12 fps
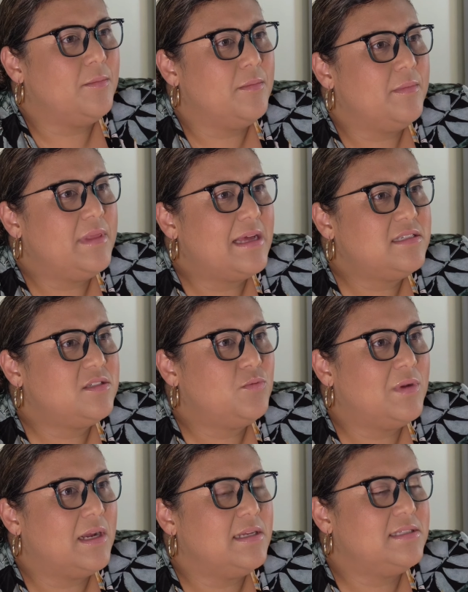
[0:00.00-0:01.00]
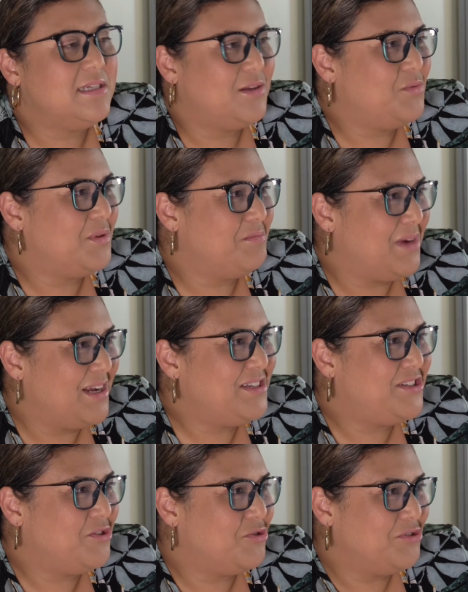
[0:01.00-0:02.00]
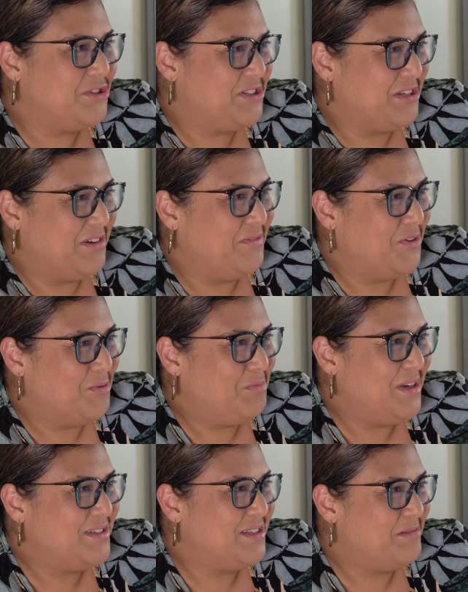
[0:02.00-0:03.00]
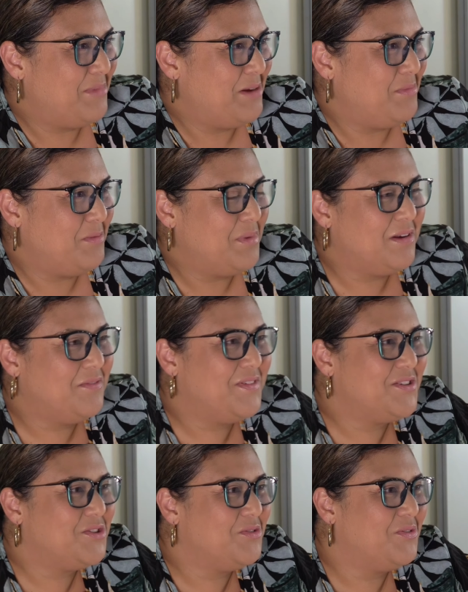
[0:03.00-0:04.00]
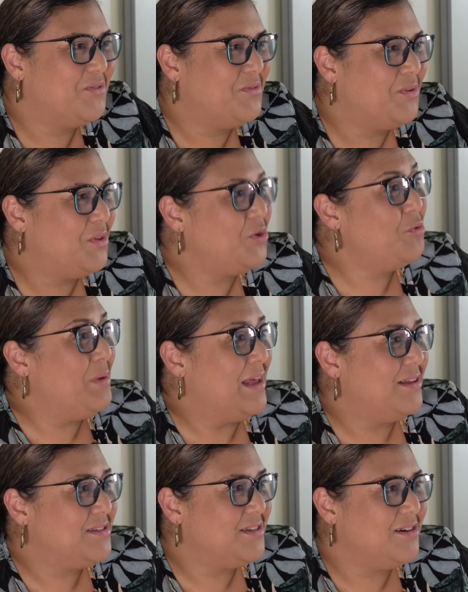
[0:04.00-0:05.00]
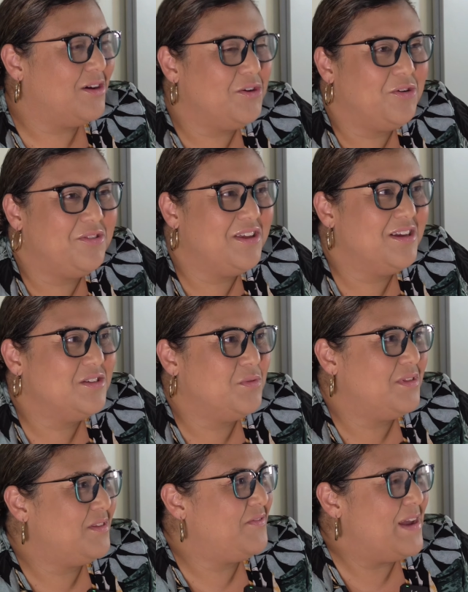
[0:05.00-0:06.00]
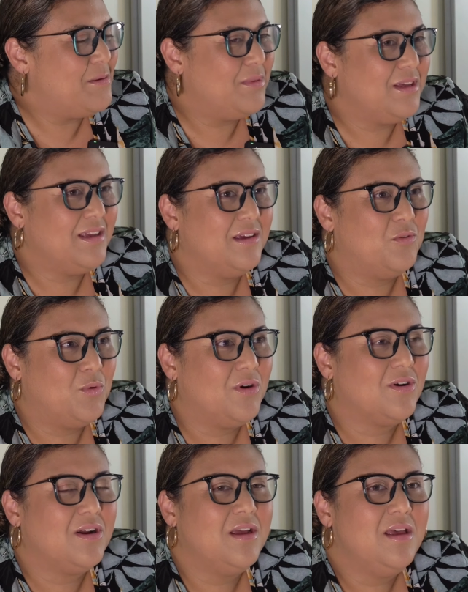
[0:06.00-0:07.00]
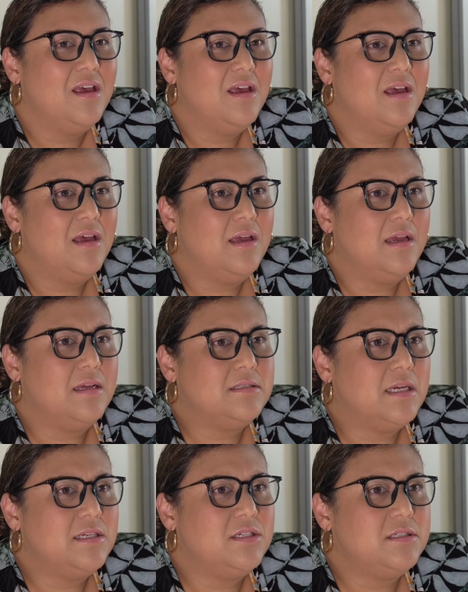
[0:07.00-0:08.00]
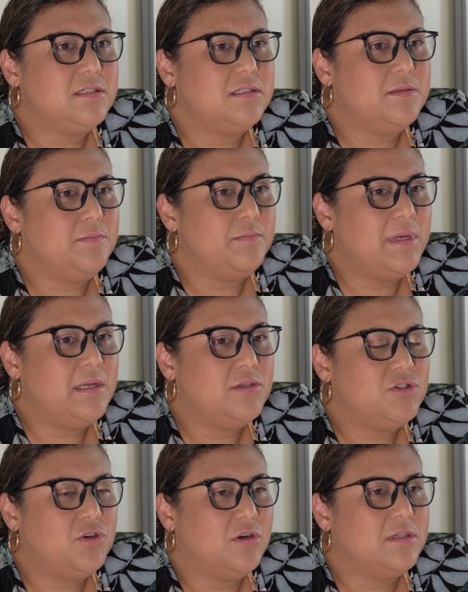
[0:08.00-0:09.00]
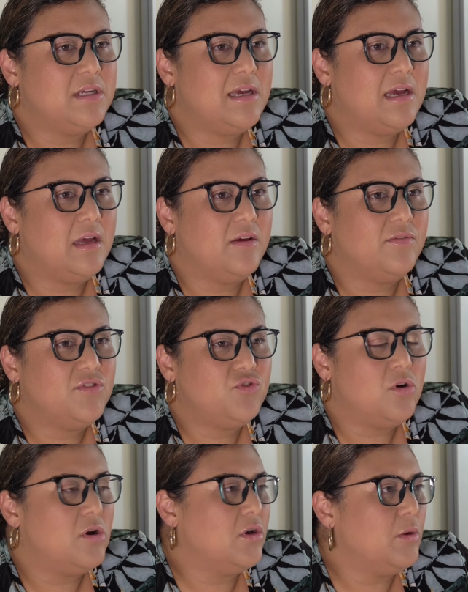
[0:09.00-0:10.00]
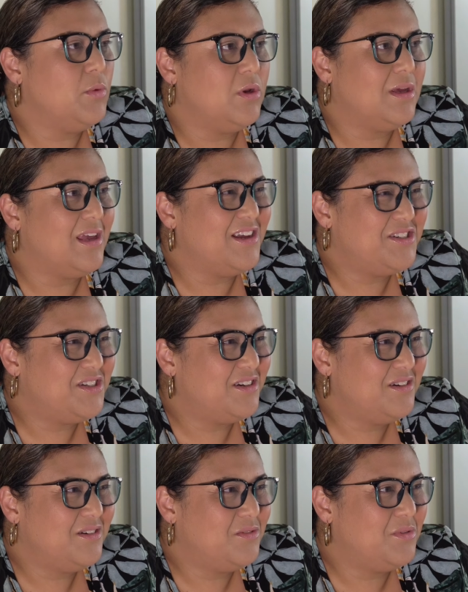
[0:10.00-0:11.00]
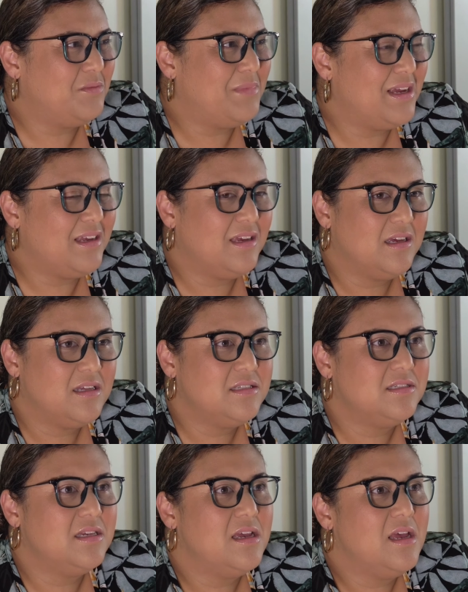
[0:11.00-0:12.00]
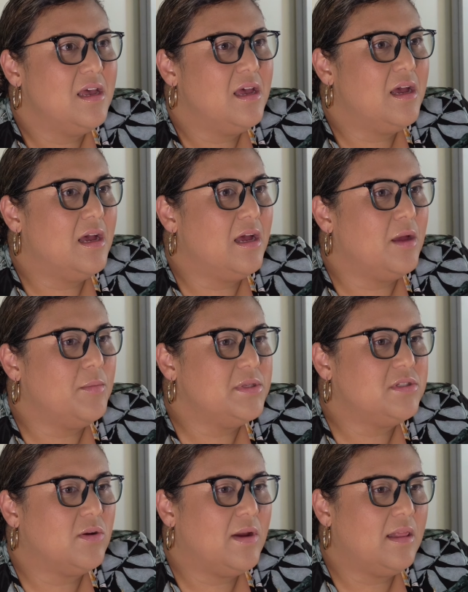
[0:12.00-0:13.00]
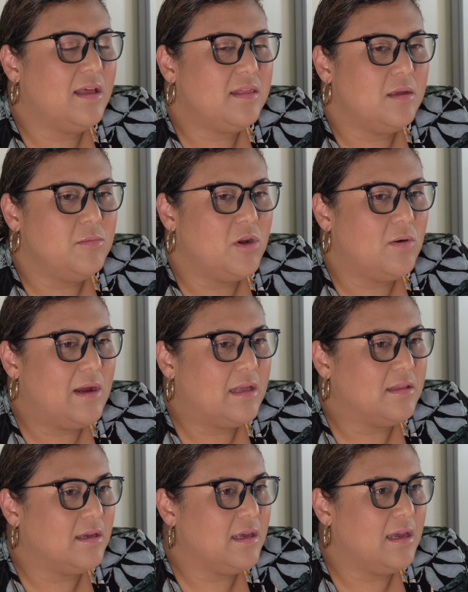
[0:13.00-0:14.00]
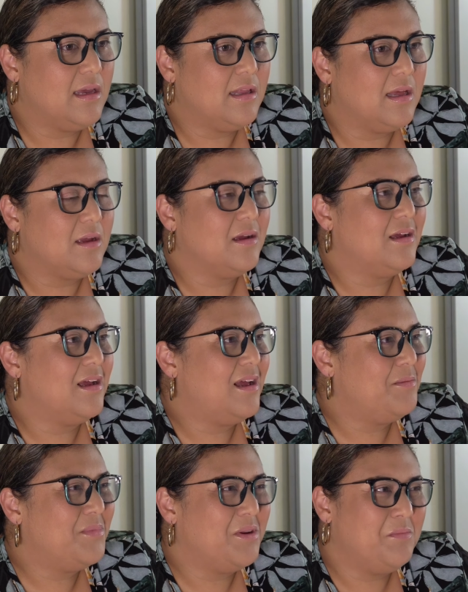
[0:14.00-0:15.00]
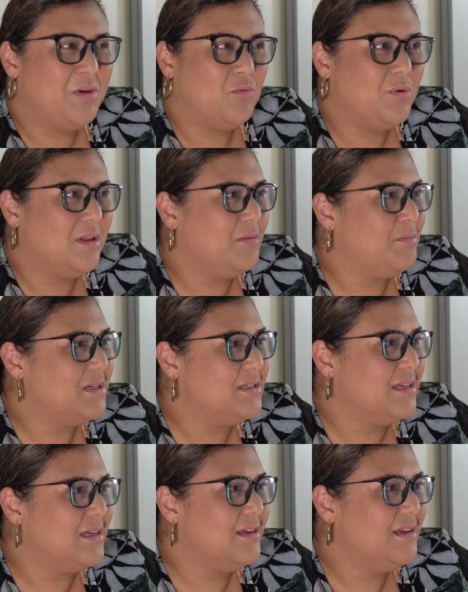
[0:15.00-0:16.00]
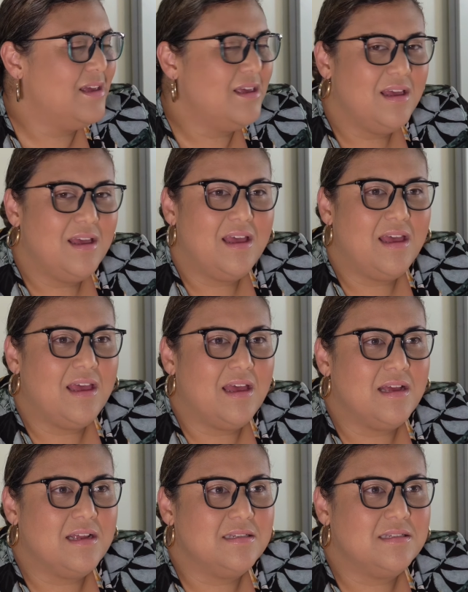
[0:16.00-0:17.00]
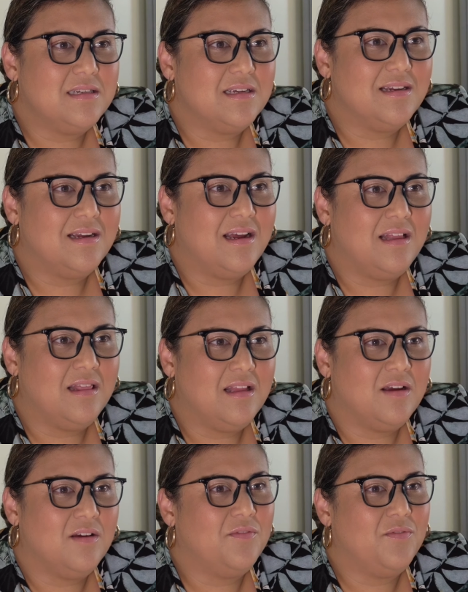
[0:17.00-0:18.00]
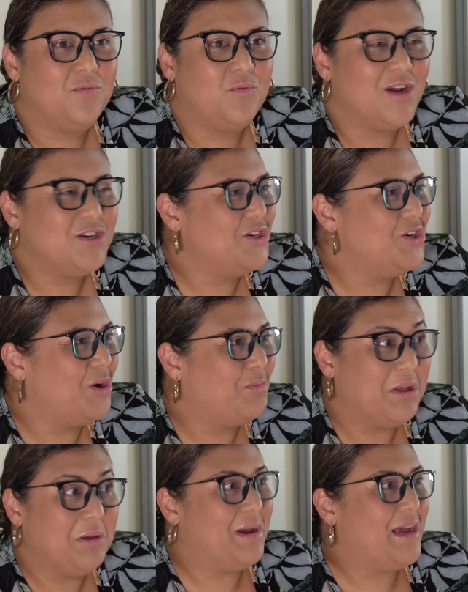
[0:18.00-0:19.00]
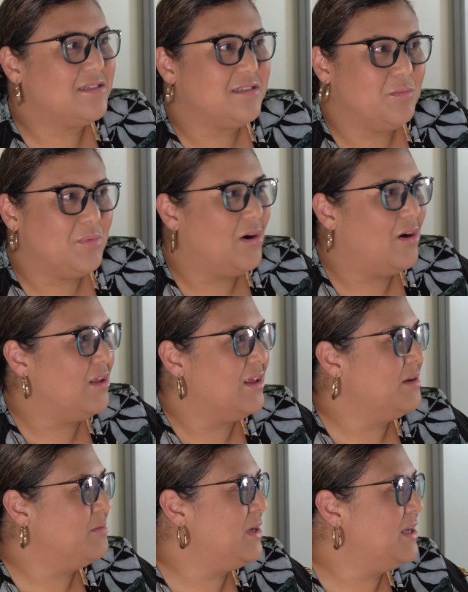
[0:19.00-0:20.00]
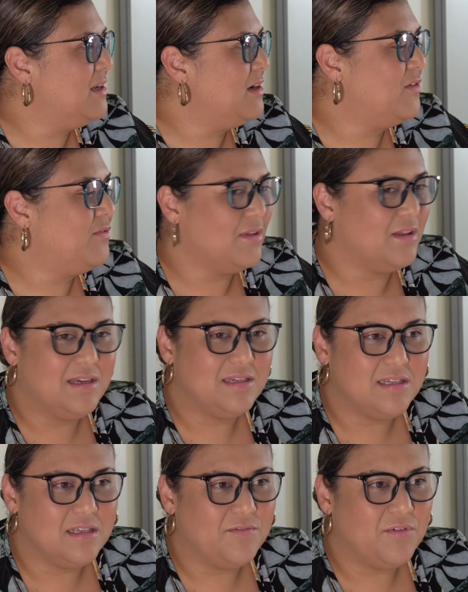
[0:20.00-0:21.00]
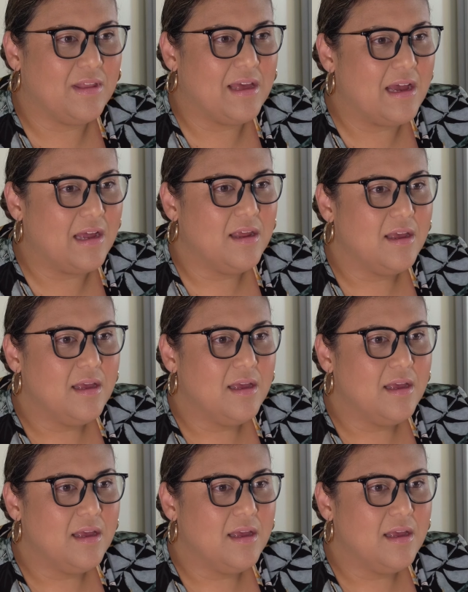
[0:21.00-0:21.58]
that's what I did with my children, just to give you a piece that might be beneficial with you balancing all your things with family and work, is I just made sure to have strong communication with my kids. And so I let them know out the gate, like, I'm going to be really busy, and I love watching y'all play basketball and being here for this and for that,